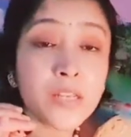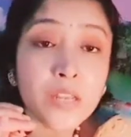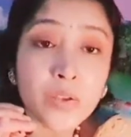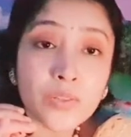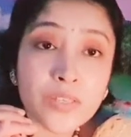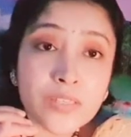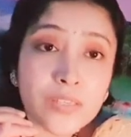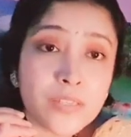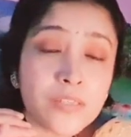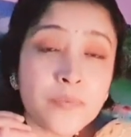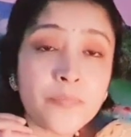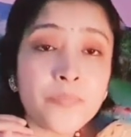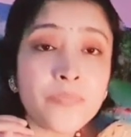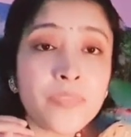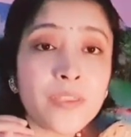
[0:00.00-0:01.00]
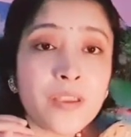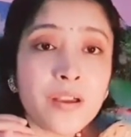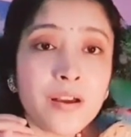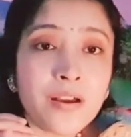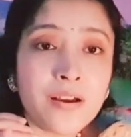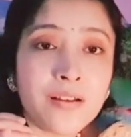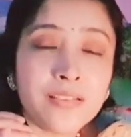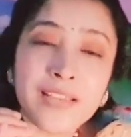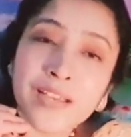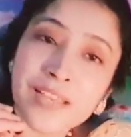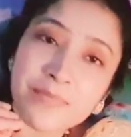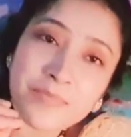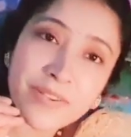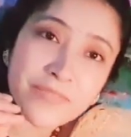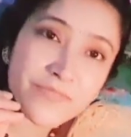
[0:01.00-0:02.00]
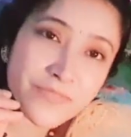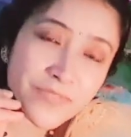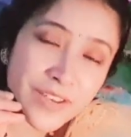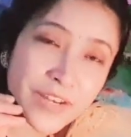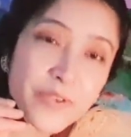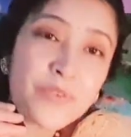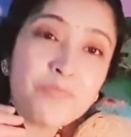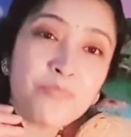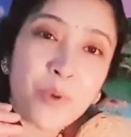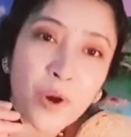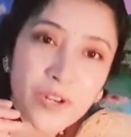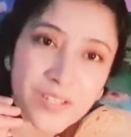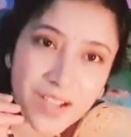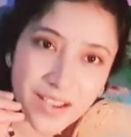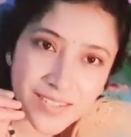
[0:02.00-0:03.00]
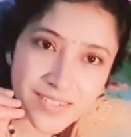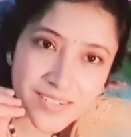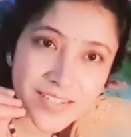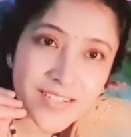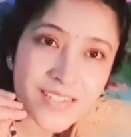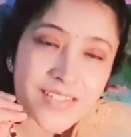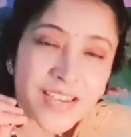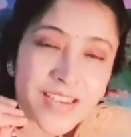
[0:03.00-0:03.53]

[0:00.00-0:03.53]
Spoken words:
Now this is, they can be very good podcasters.